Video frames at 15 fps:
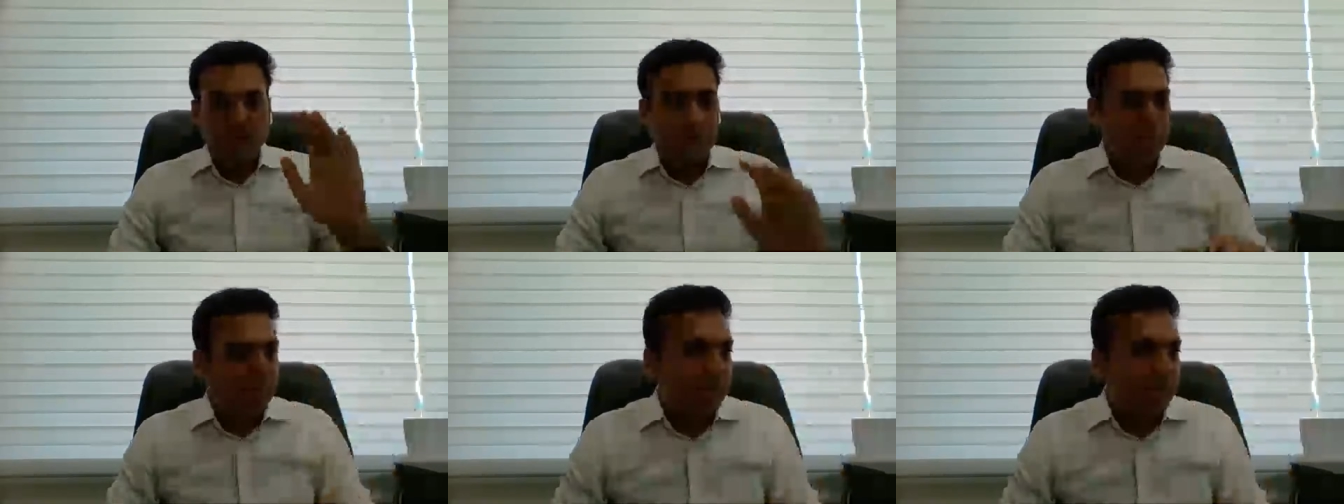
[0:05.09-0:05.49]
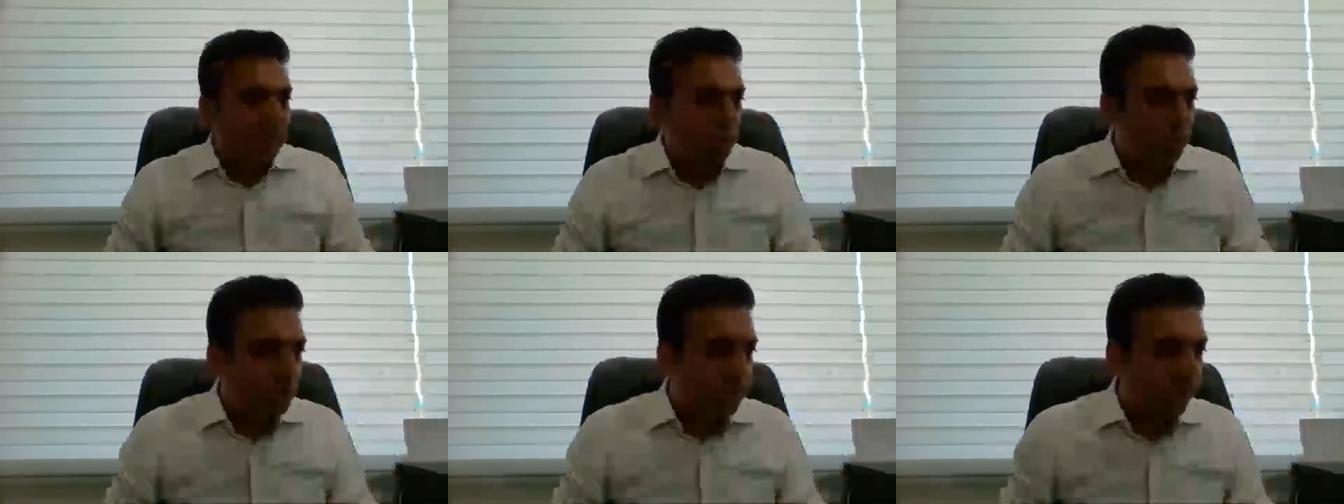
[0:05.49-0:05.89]
So
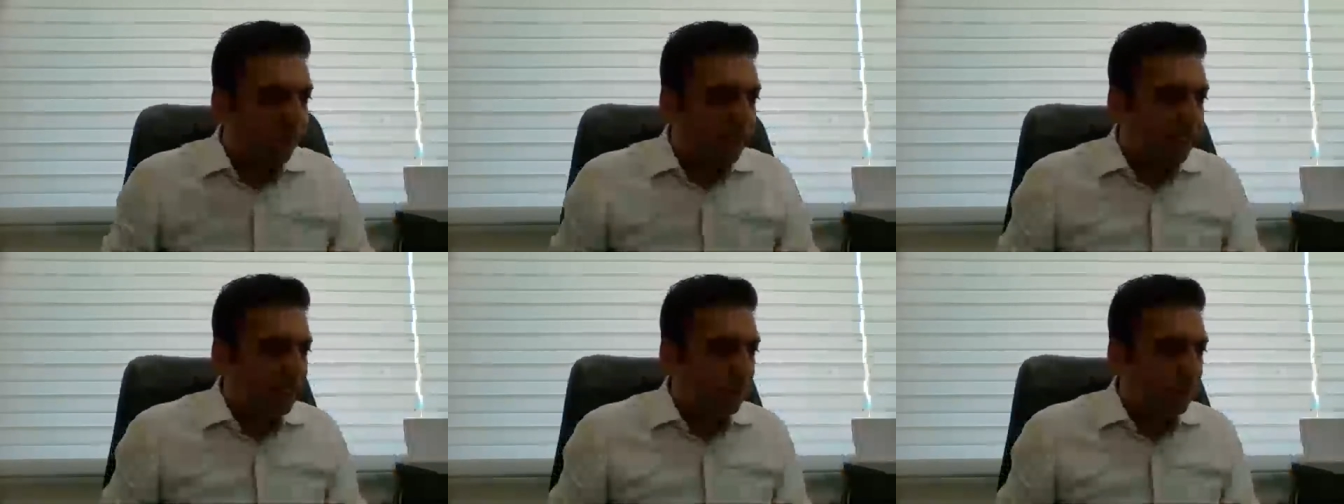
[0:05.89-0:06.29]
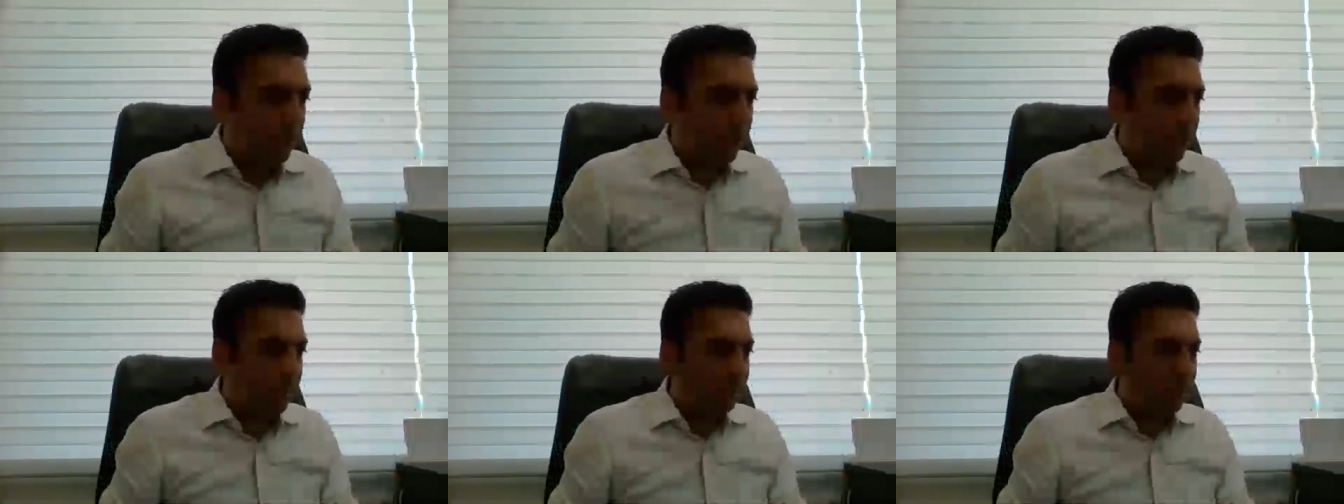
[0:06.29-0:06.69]
today we are
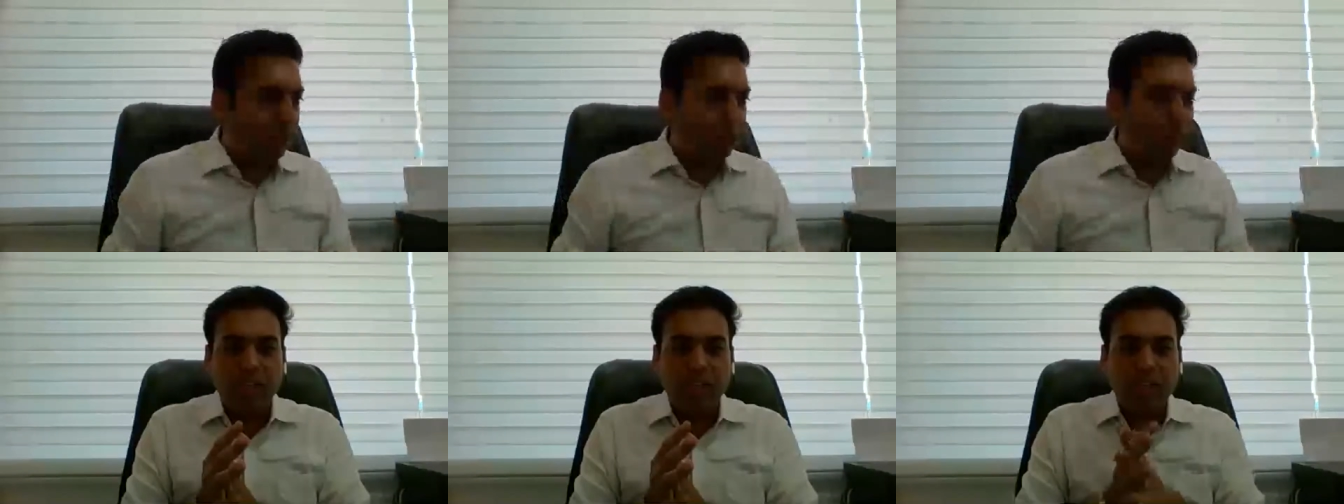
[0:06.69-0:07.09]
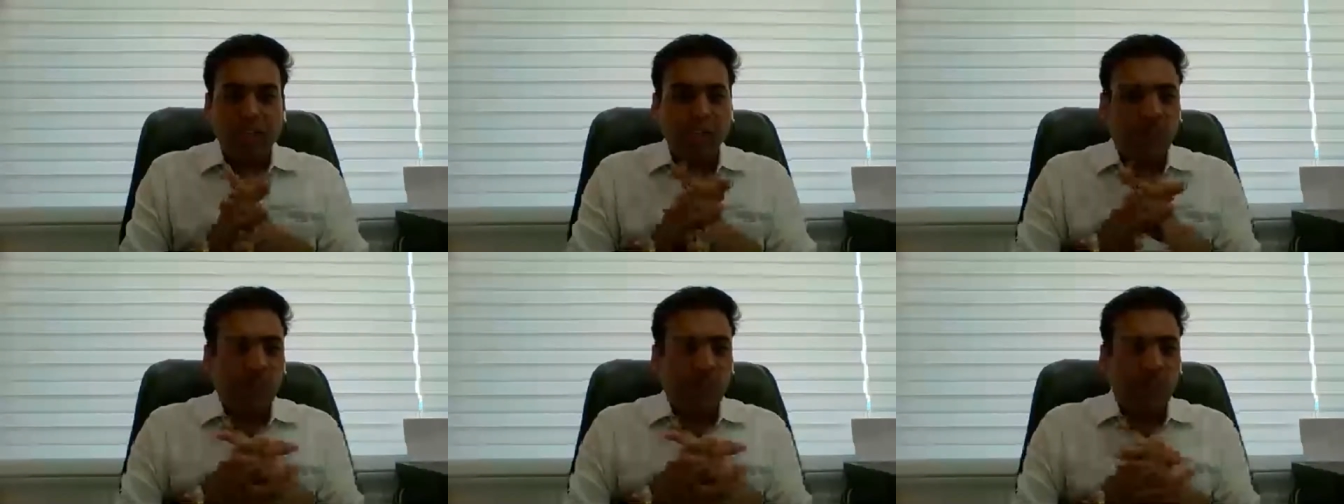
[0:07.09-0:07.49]
live
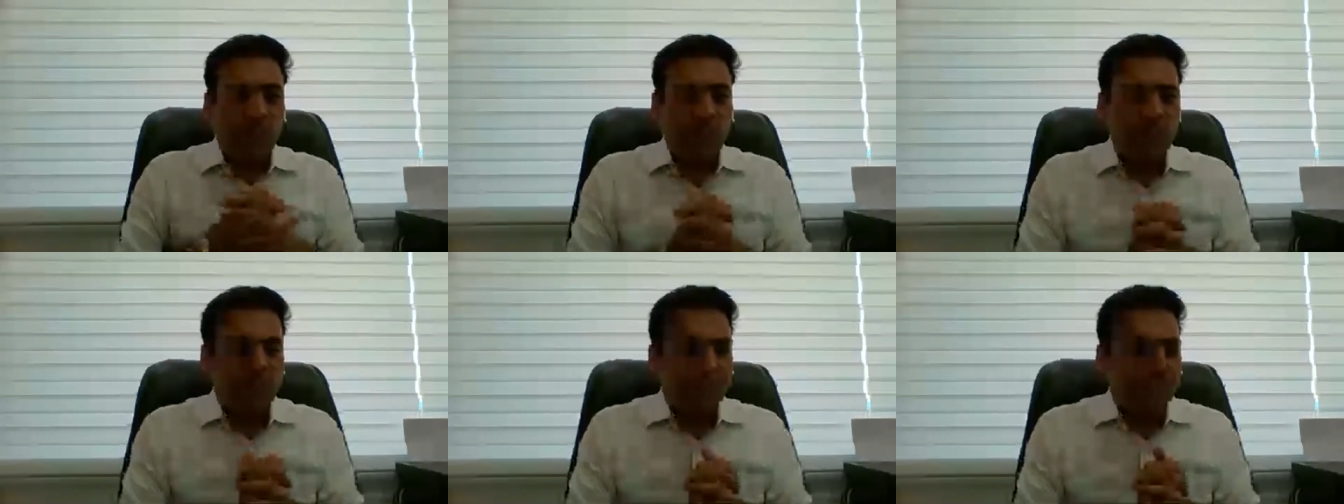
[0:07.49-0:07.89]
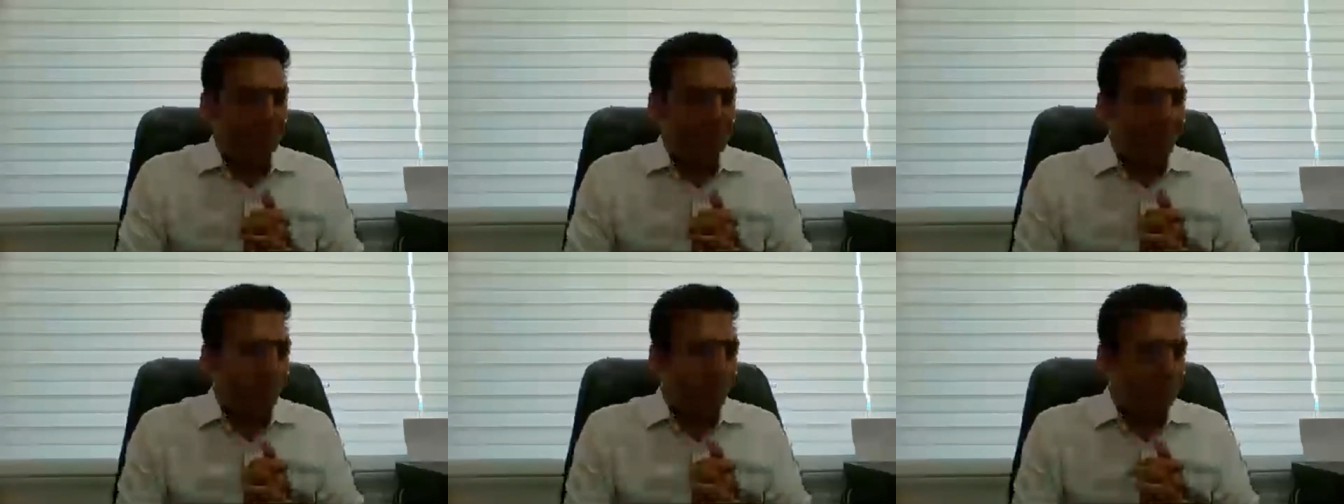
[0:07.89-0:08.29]
office. So I
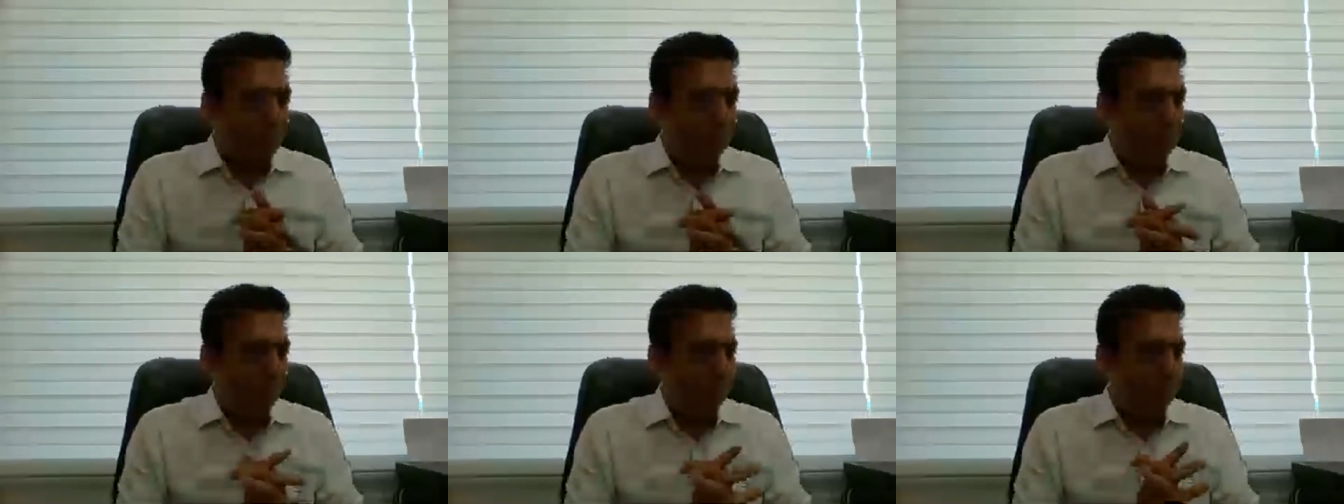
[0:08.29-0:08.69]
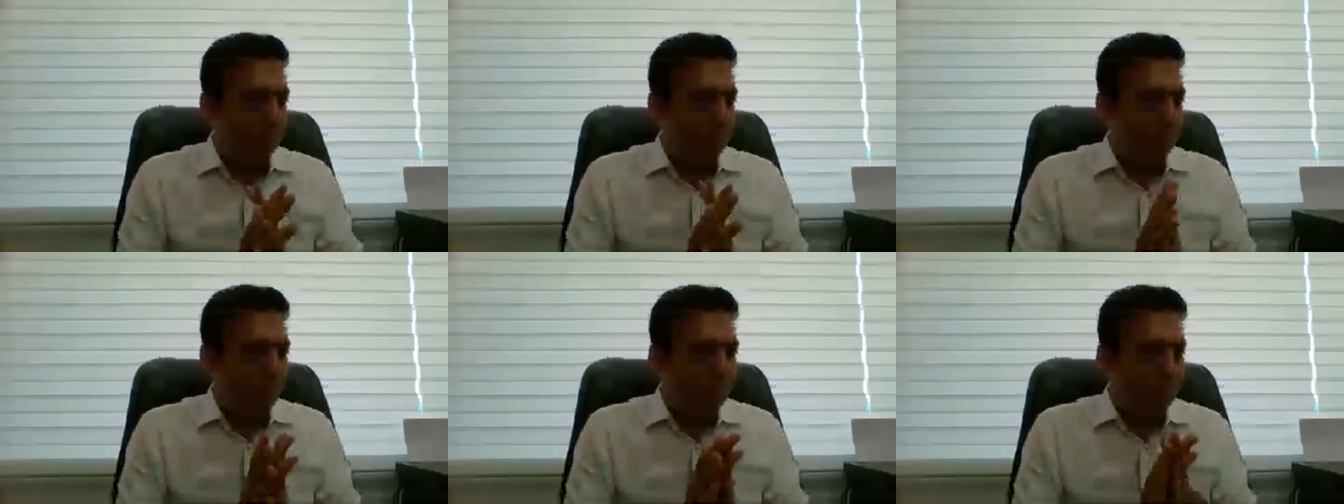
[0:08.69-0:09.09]
came to Karnal
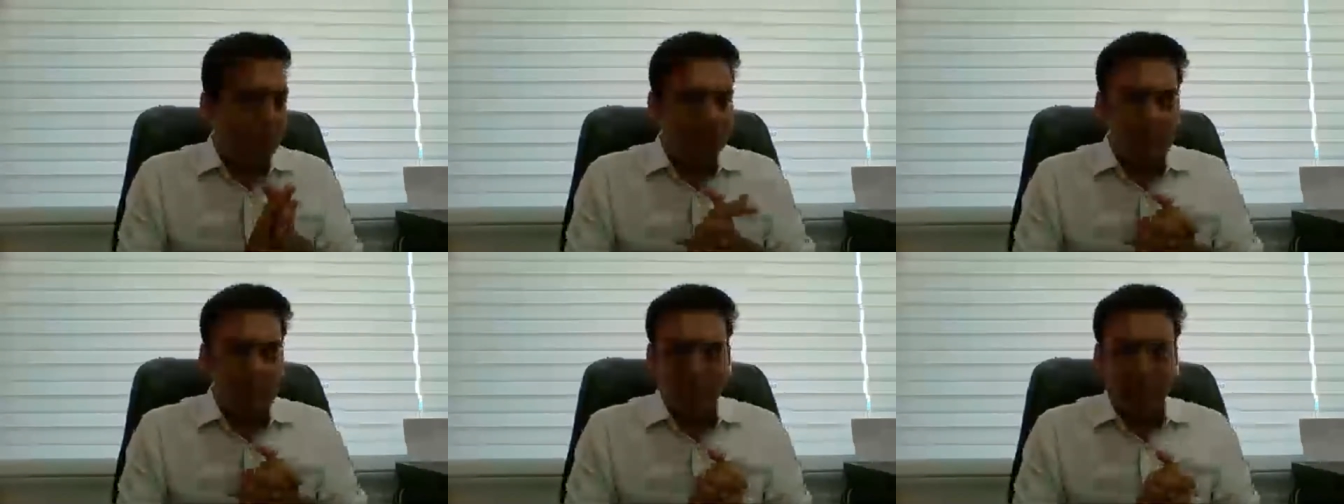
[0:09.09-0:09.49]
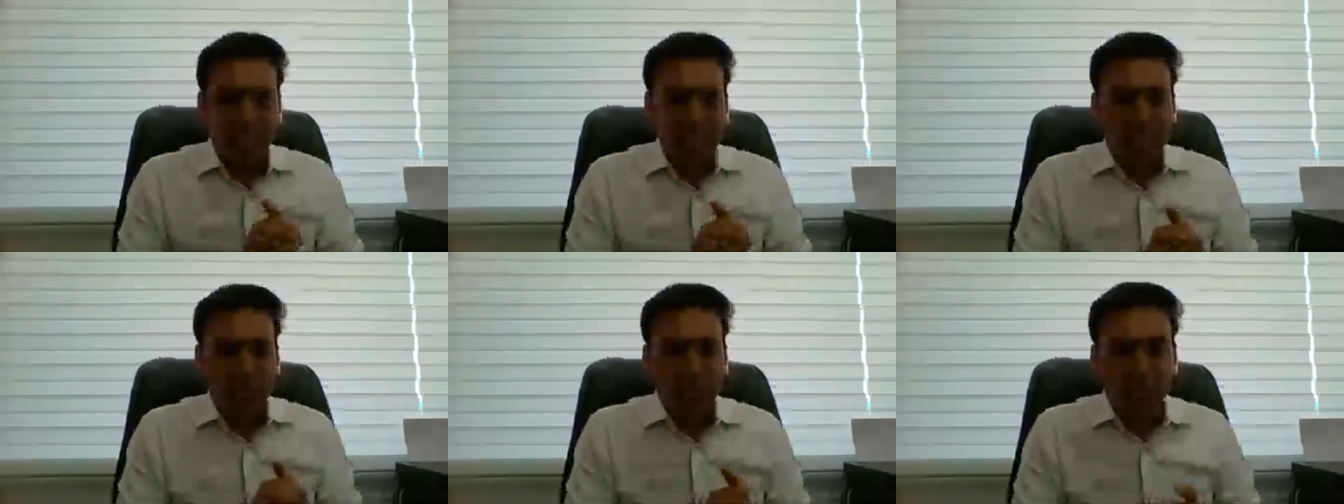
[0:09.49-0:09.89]
and I
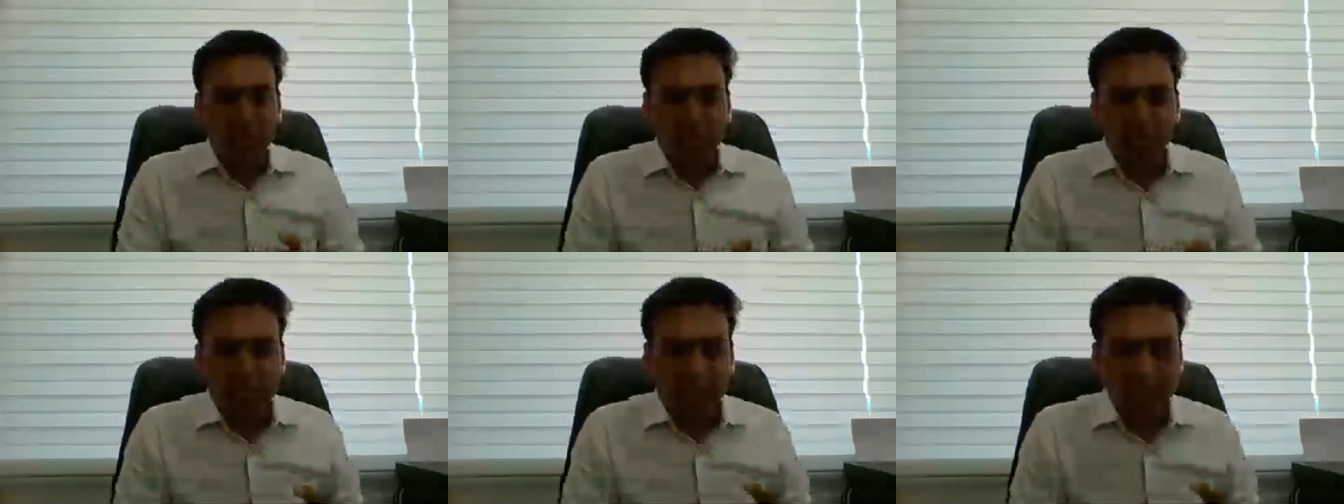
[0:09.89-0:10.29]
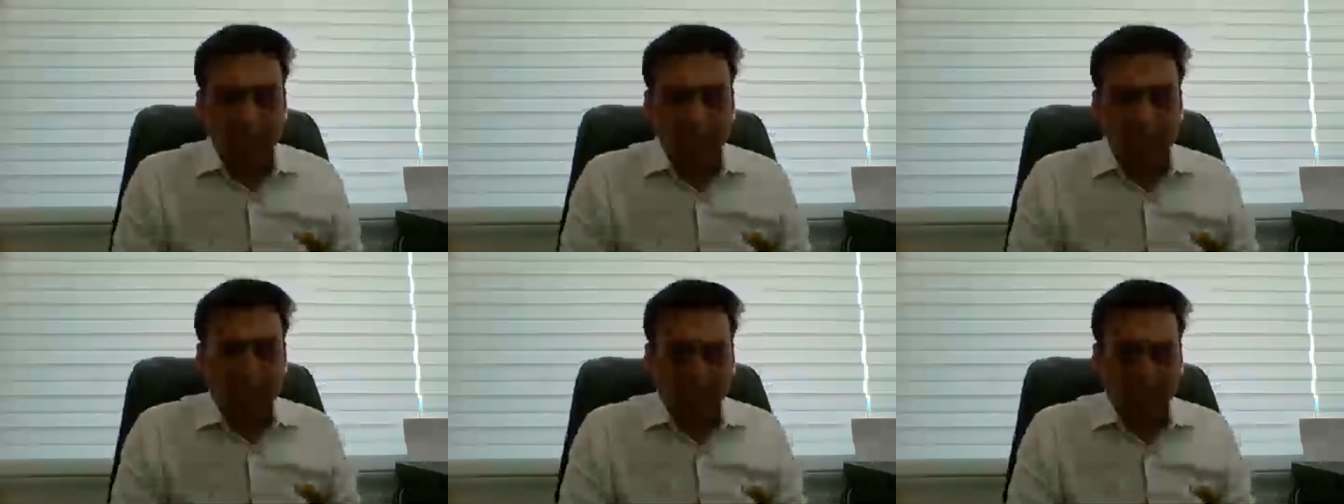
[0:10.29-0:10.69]
am here with
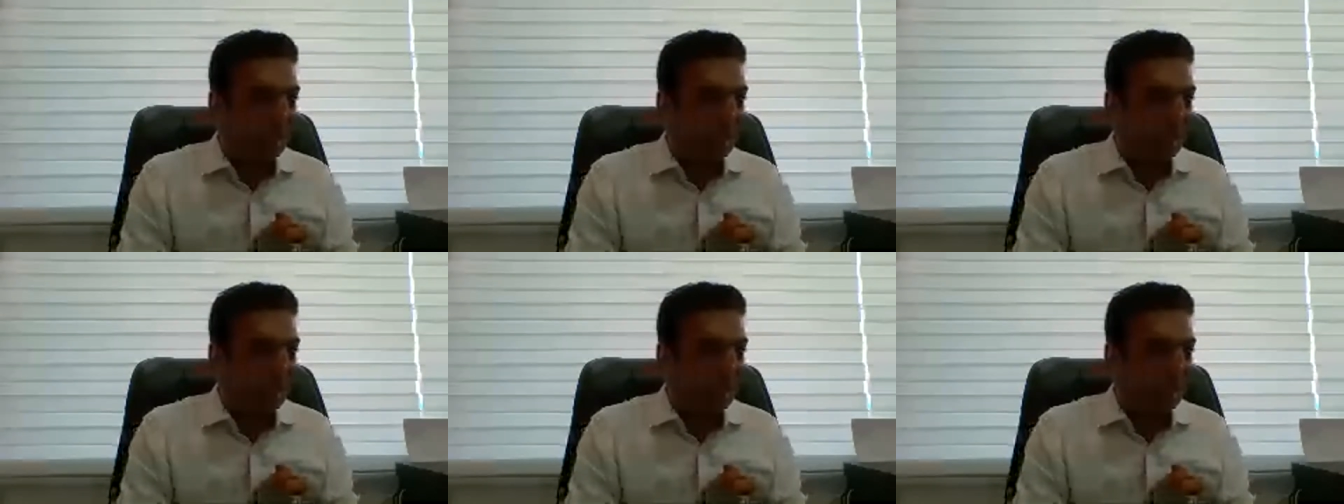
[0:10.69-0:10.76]
Dheeraj.